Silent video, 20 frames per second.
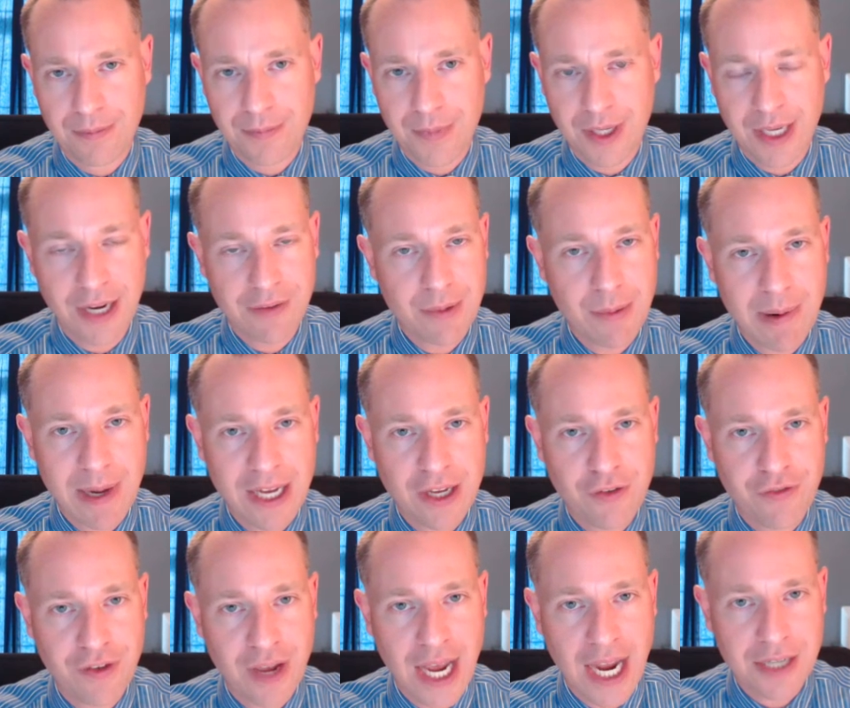You'd have a
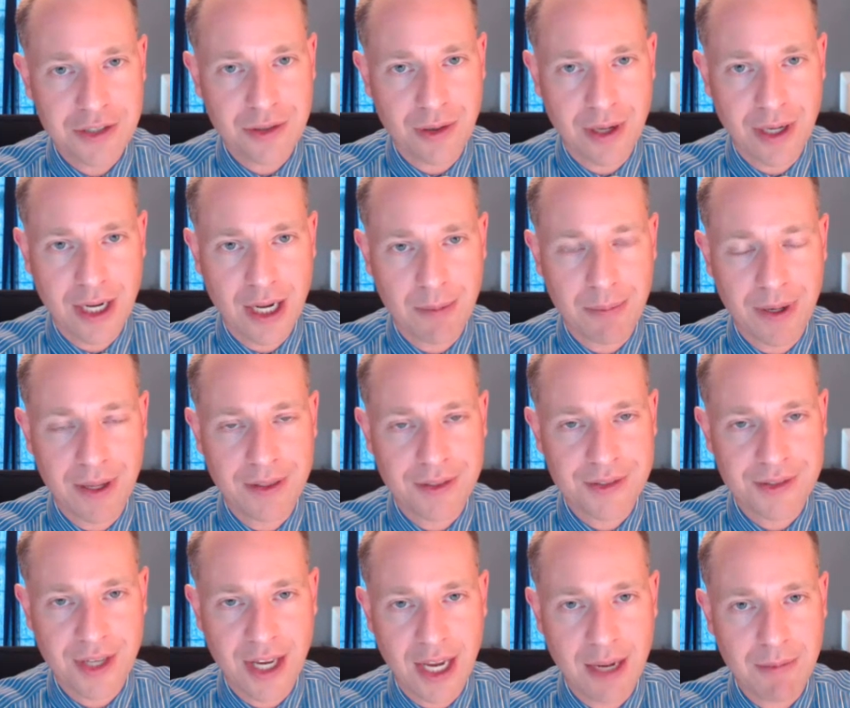manufacturing company, the
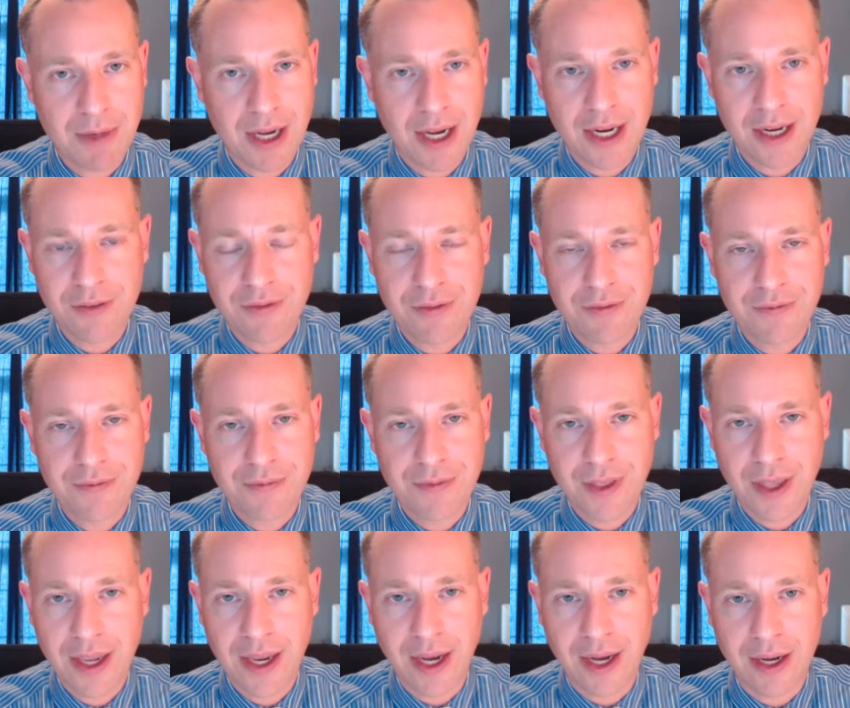same kind of
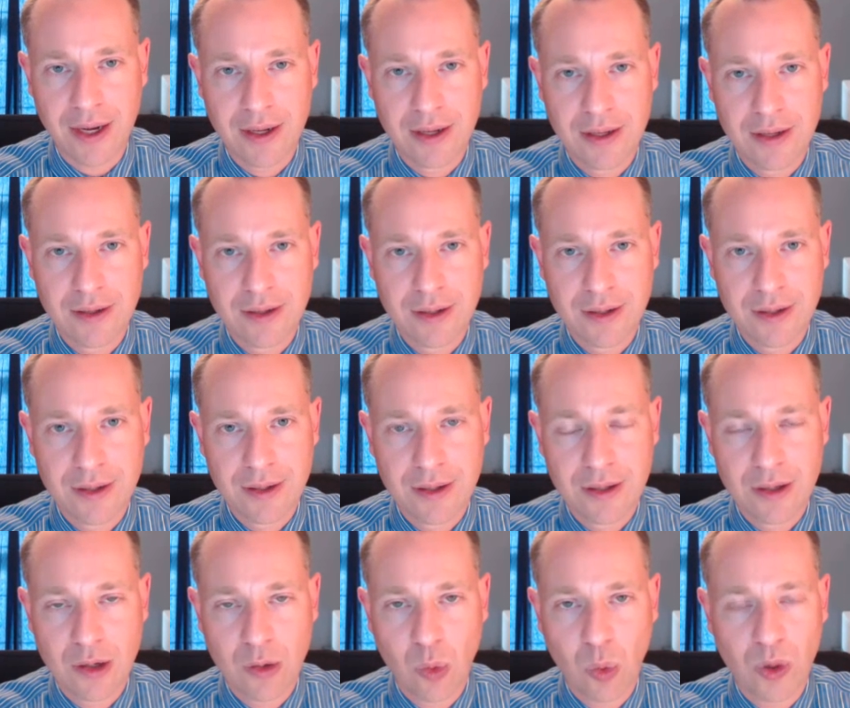thing,
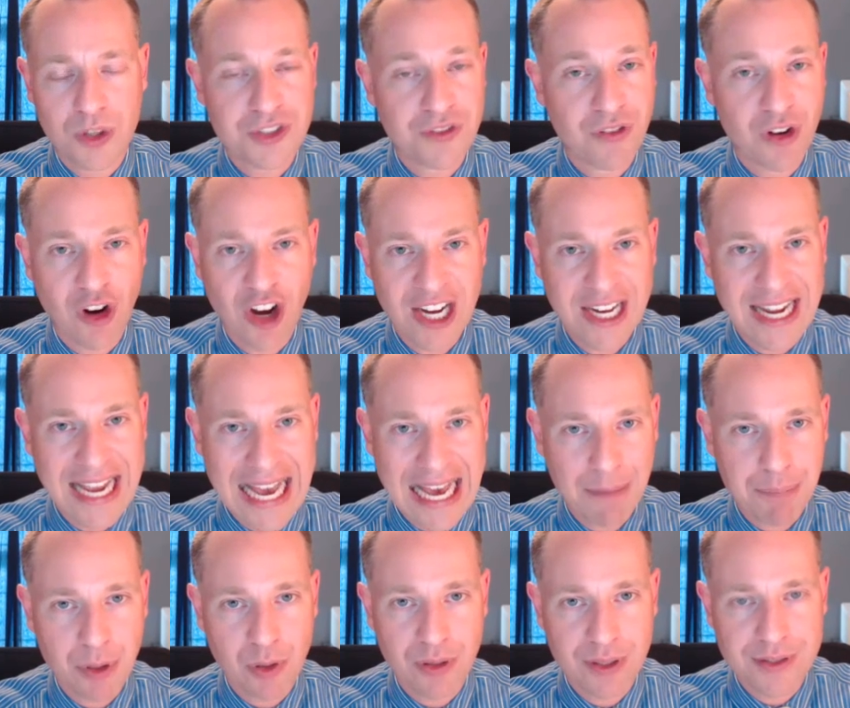where it's very
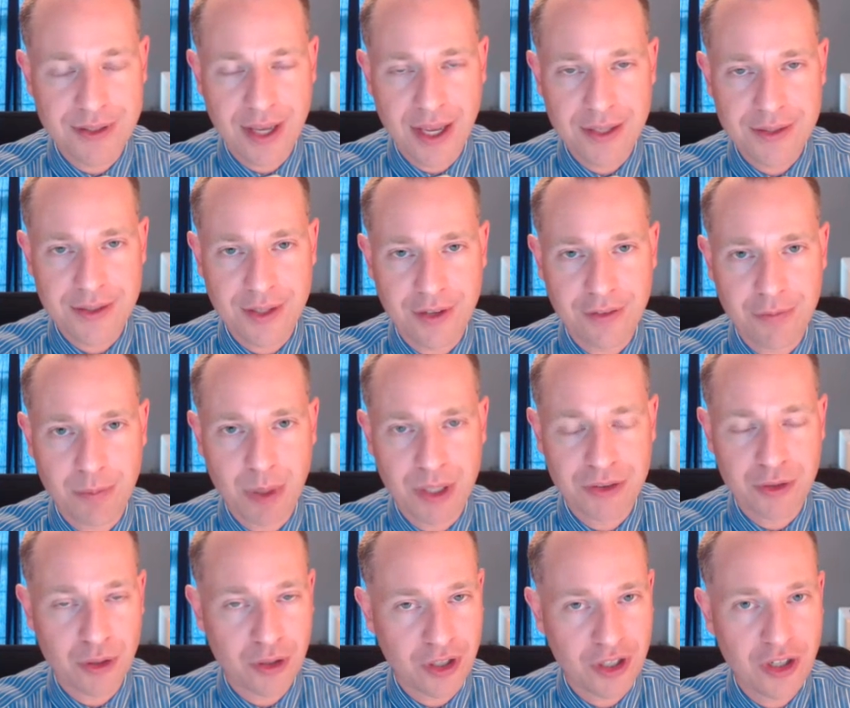capital intensive,
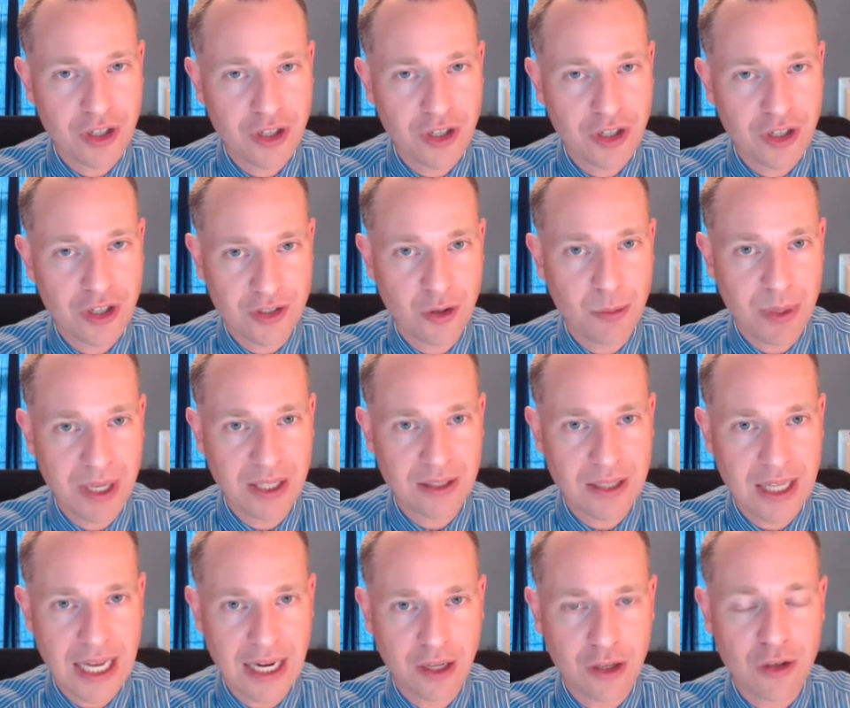but there could still be a
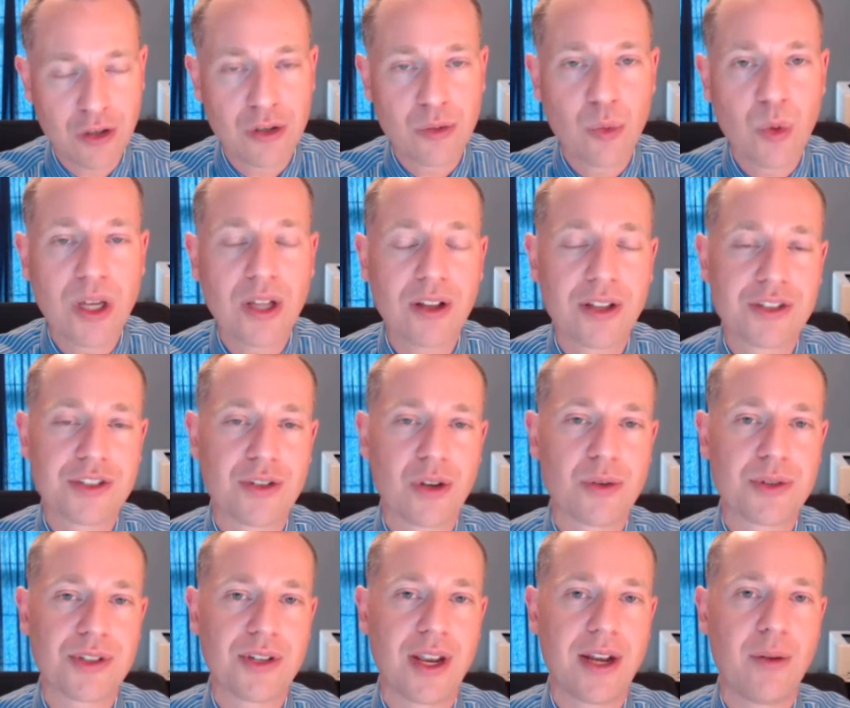lot of goodwill
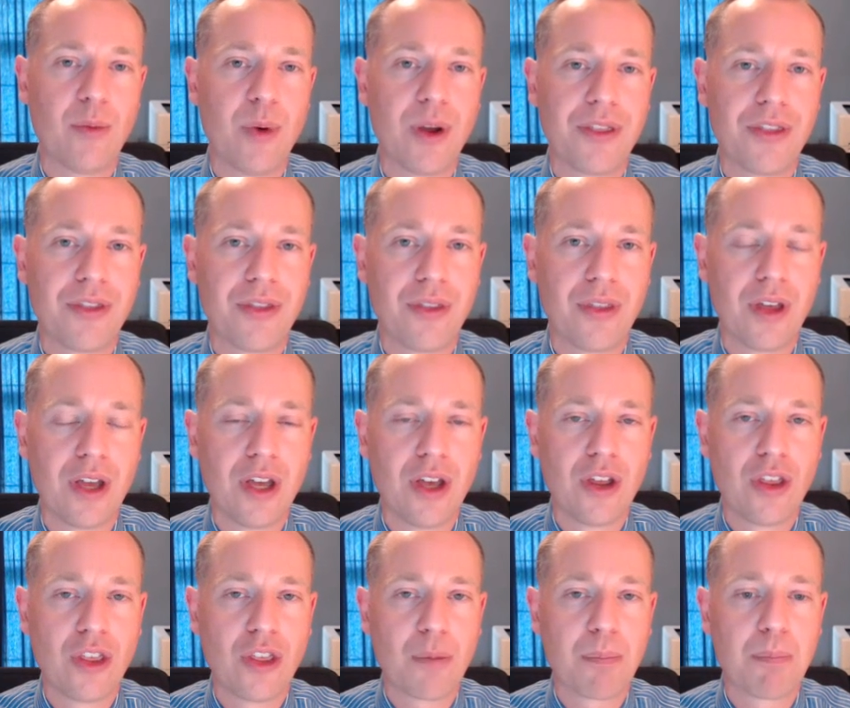associated with
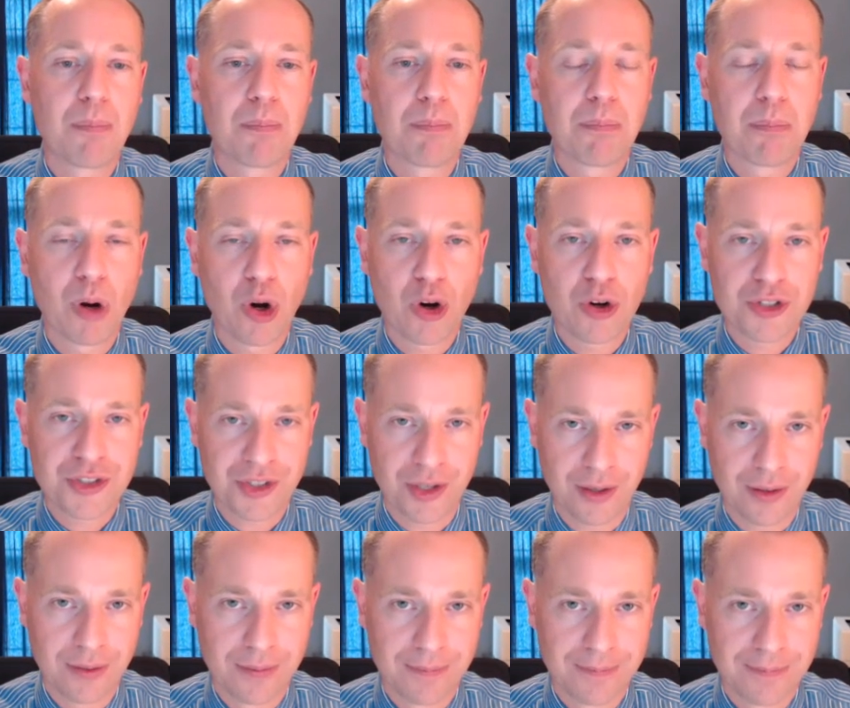the person.